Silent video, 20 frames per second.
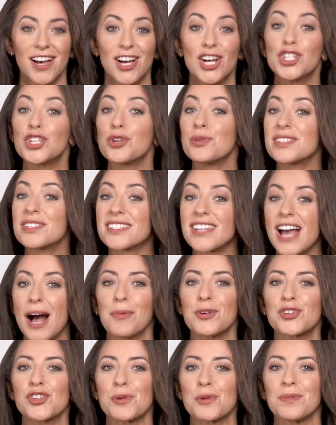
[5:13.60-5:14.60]
To
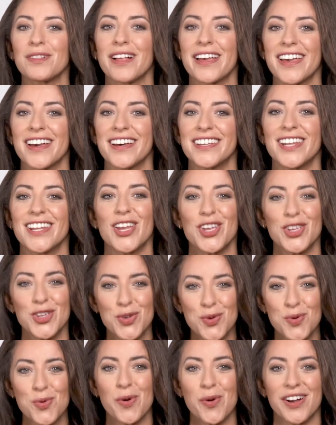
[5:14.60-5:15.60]
establish your plan,
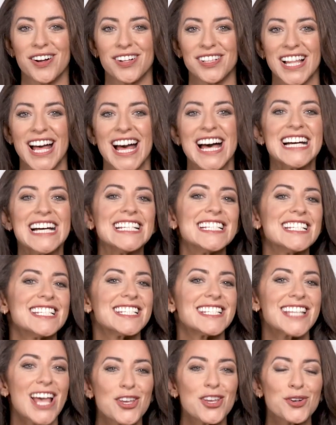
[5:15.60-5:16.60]
you will
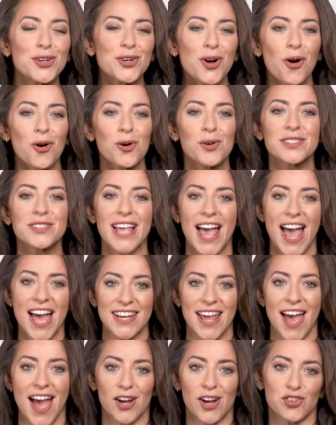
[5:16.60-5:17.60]
set your goals and
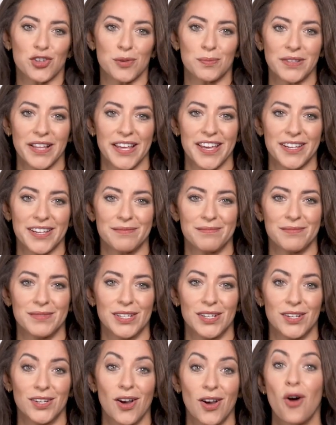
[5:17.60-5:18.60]
action plan.
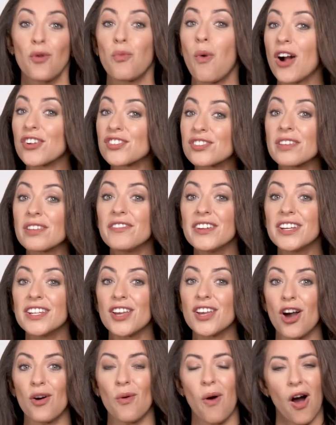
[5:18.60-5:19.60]
Watch the
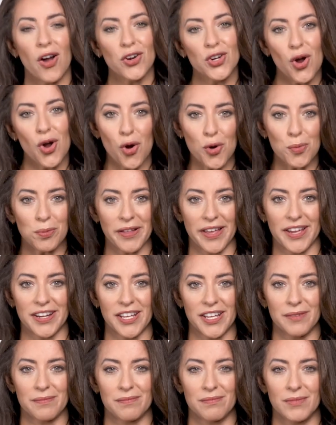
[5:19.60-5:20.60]
video on goal
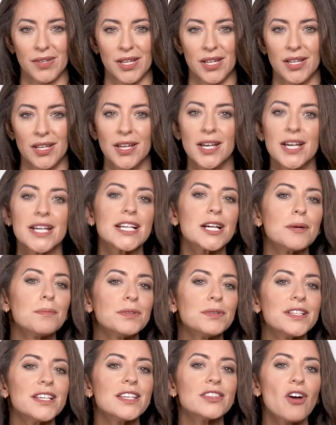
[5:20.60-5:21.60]
planning.
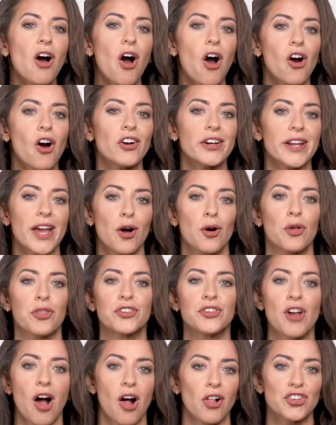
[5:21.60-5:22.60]
Complete the heart health
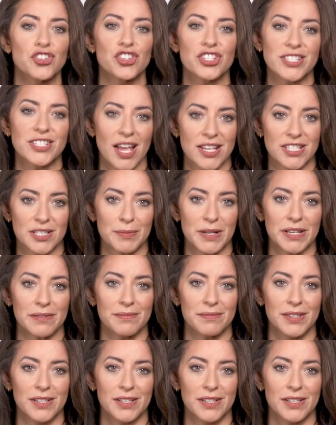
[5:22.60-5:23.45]
knowledge assessment.